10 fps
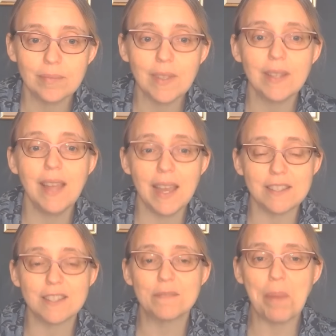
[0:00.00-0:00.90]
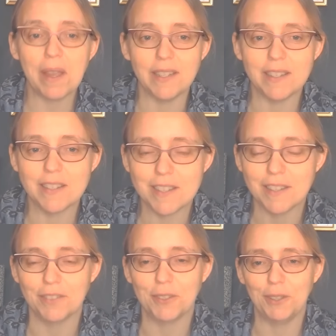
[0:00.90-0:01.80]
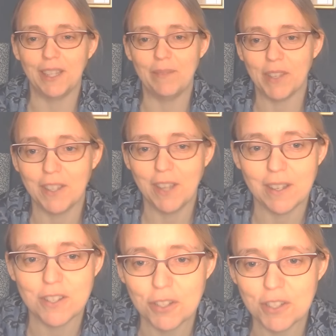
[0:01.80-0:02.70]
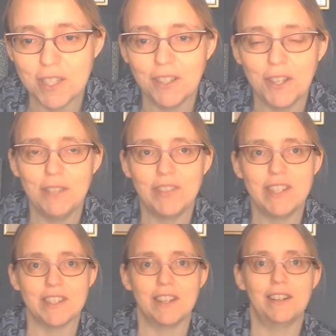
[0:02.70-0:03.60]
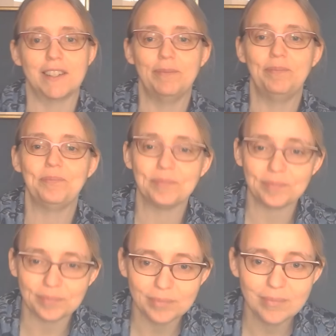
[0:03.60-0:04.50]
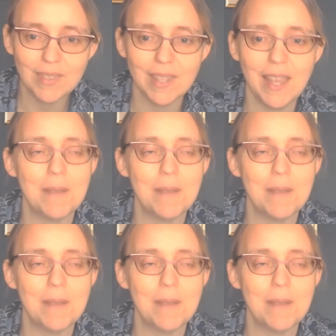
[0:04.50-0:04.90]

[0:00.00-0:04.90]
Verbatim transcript: No, spiked. I've called it a, a shot in the COVID dark. Yeah.